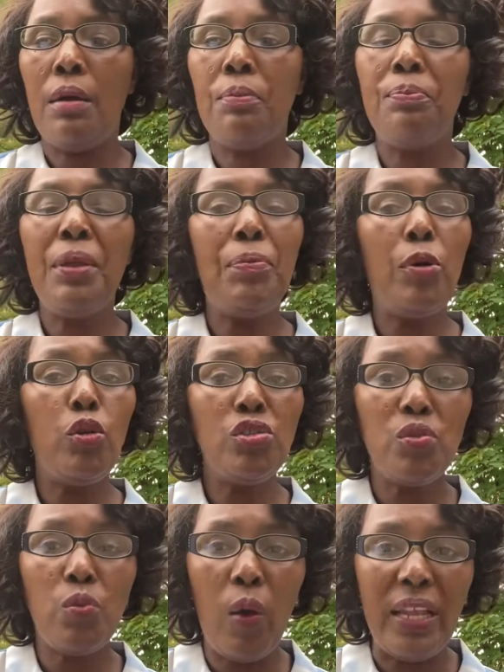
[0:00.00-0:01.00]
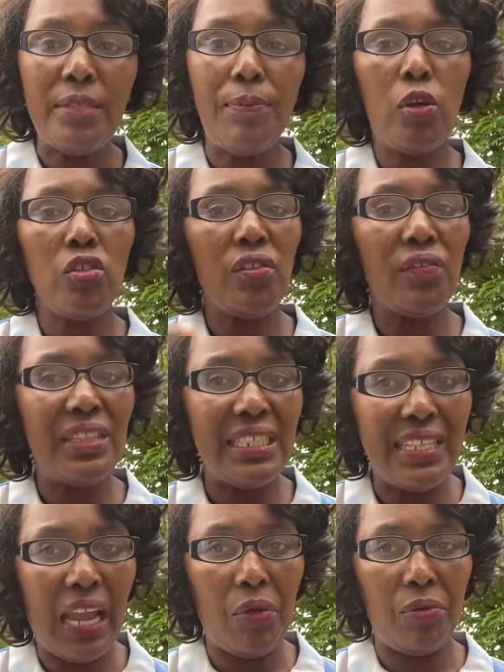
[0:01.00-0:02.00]
People lose weight because of the
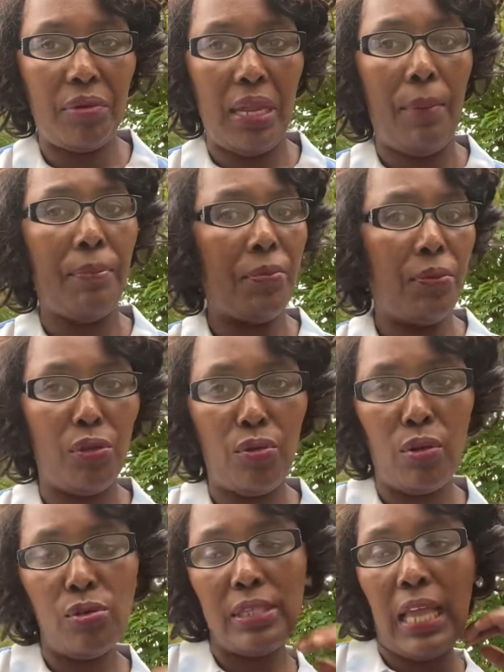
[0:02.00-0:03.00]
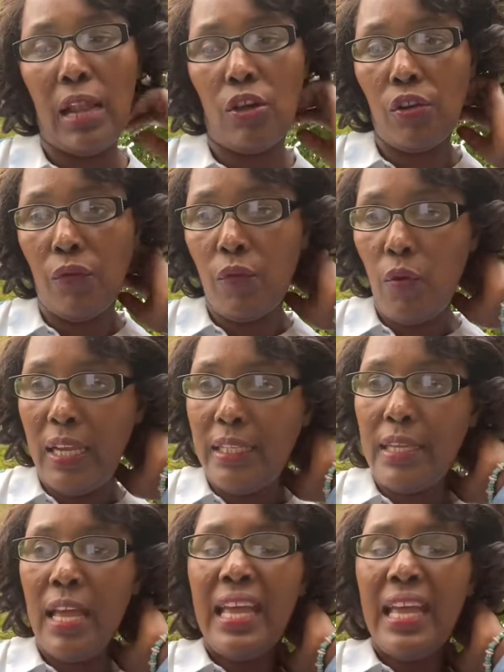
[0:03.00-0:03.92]
diarrhea. People lose a lot of weight.